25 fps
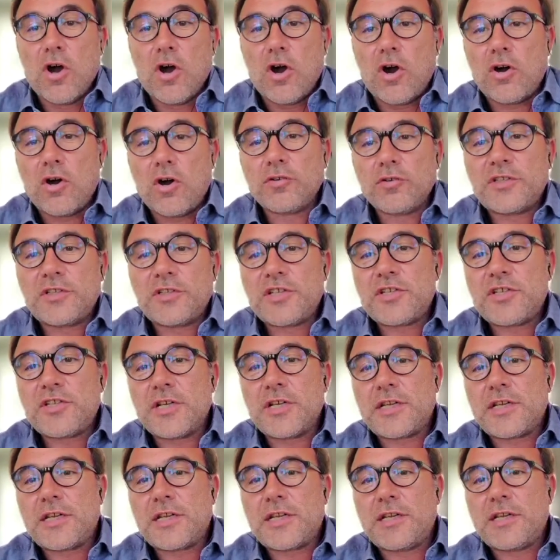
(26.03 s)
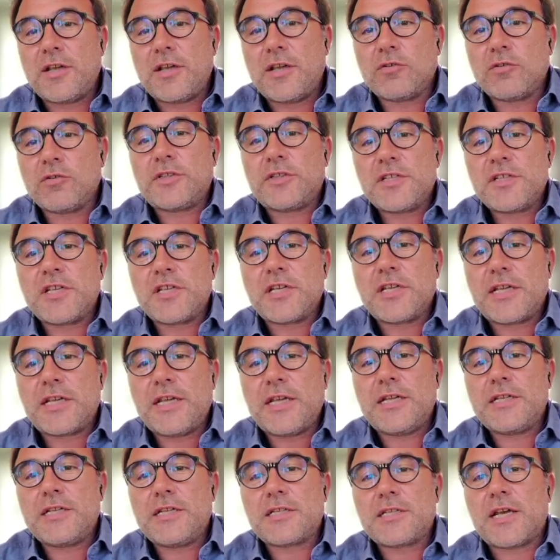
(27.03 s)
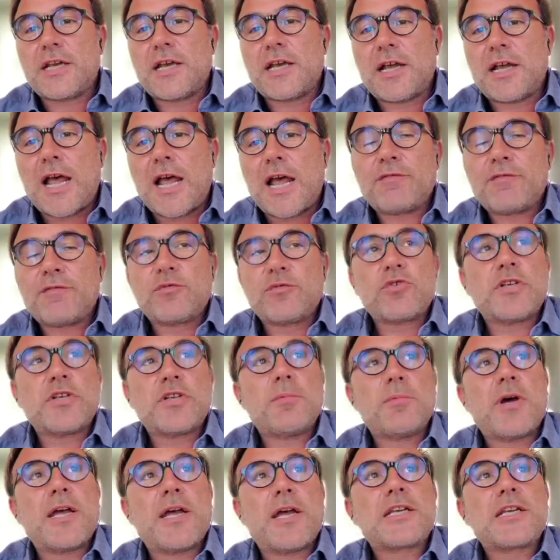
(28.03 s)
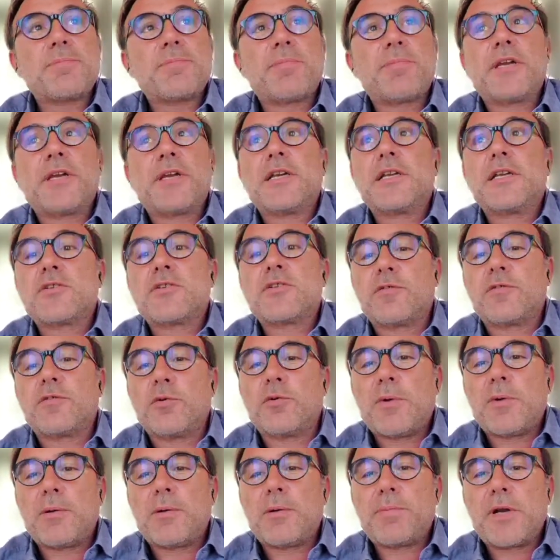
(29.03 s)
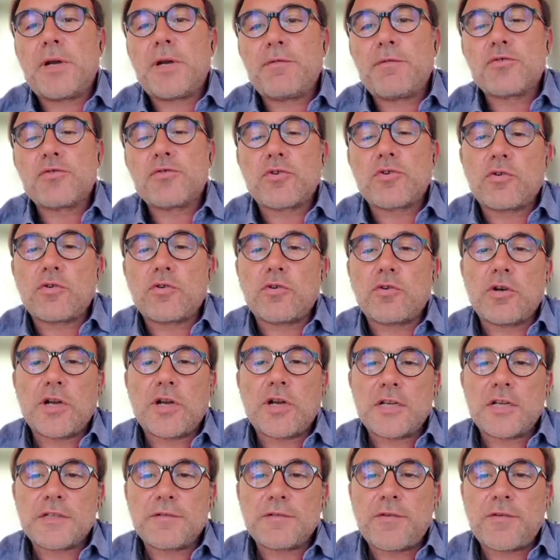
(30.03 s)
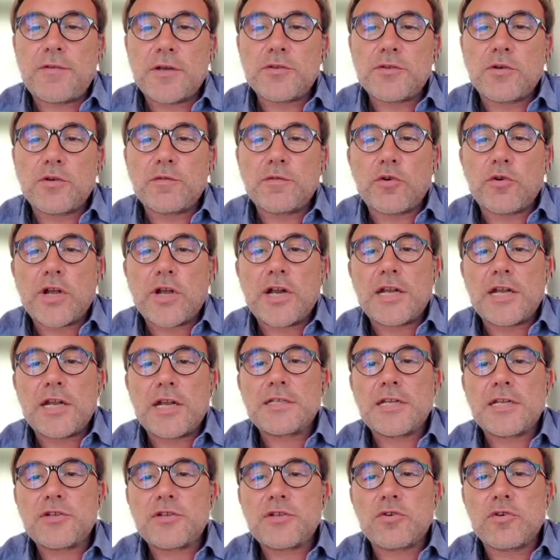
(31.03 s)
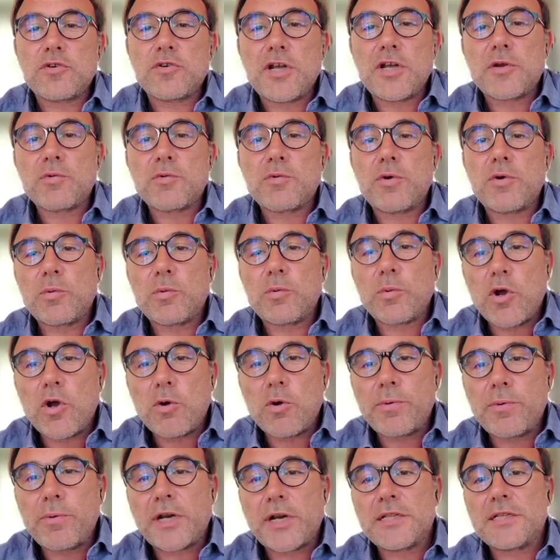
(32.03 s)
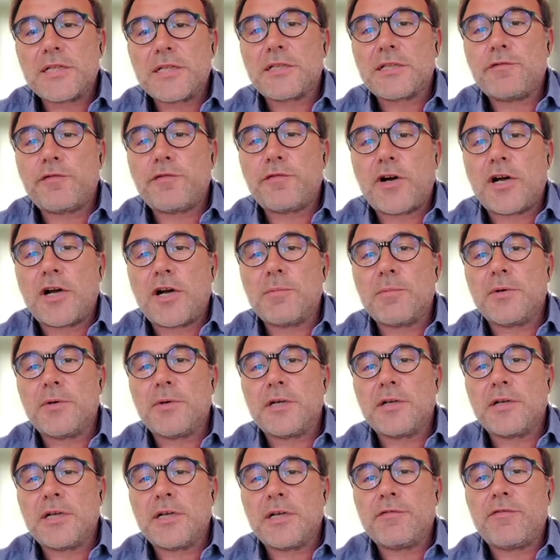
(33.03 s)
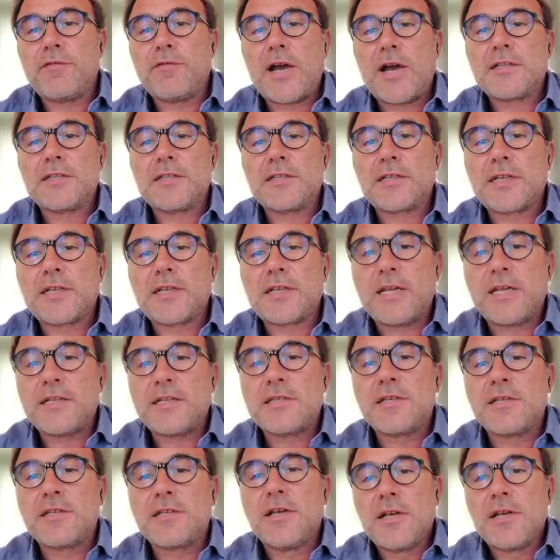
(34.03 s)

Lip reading: on teaching kids, I have to share my experience on my previous role as a founder of Organization Earth, where we operated a farm and invited kids,